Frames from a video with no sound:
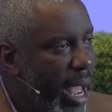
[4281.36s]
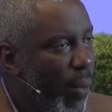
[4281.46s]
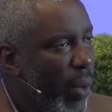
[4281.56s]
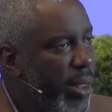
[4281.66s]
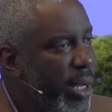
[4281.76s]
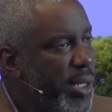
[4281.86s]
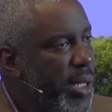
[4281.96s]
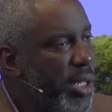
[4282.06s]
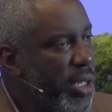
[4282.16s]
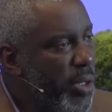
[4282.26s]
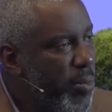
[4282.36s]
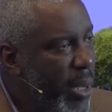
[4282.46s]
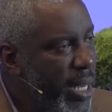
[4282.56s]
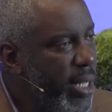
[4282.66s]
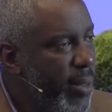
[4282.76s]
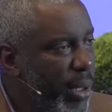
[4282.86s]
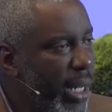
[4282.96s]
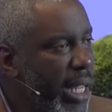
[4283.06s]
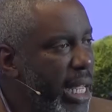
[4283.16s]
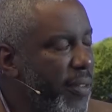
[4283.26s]
and where there's a suspended
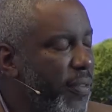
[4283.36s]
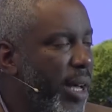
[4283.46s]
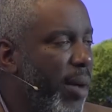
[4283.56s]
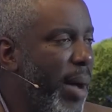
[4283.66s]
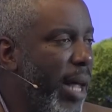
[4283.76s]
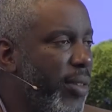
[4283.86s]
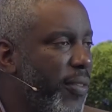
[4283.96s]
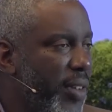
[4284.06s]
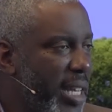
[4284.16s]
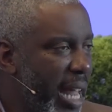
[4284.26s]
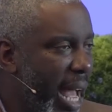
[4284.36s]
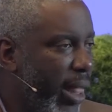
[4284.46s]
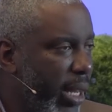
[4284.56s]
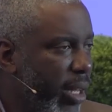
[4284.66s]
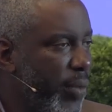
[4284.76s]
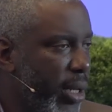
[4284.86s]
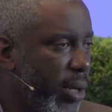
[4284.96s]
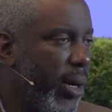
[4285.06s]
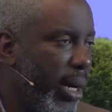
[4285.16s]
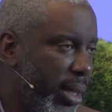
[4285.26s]
belief about the finality of the
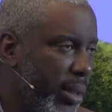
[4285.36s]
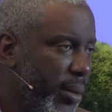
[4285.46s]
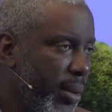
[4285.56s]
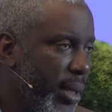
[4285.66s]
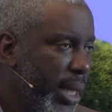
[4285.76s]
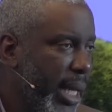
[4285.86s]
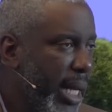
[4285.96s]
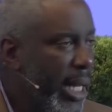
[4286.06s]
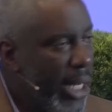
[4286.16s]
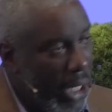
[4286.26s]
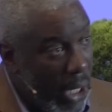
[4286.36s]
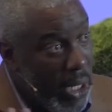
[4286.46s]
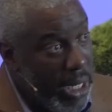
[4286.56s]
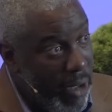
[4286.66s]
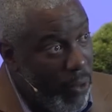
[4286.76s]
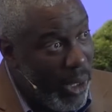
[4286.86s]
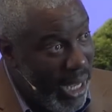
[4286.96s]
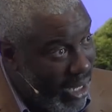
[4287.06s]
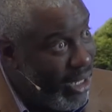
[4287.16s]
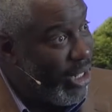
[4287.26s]
Quran long enough where
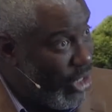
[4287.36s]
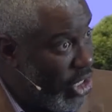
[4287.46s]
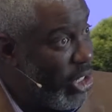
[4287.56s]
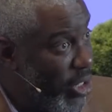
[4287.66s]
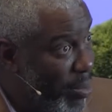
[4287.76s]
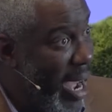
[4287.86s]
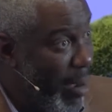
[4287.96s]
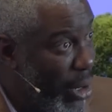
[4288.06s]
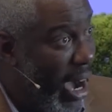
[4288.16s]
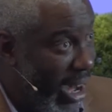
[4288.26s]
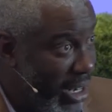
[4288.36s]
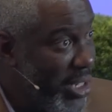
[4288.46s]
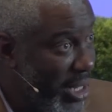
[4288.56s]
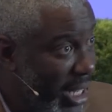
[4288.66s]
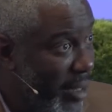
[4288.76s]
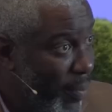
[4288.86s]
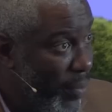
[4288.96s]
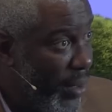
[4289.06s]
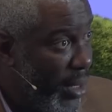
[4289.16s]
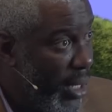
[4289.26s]
they can consider the Bible honestly.
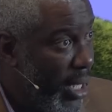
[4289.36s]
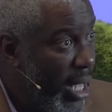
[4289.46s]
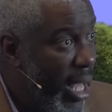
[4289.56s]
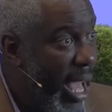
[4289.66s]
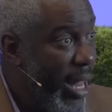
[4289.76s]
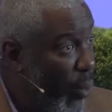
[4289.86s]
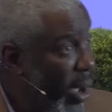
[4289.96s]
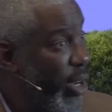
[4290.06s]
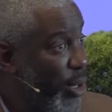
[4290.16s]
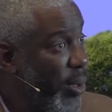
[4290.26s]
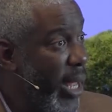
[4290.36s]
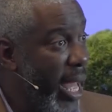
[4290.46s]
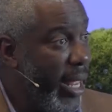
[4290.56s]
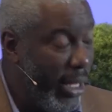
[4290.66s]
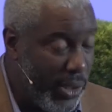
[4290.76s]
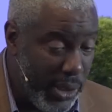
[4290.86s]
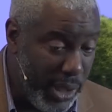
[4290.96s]
And the way to do that is to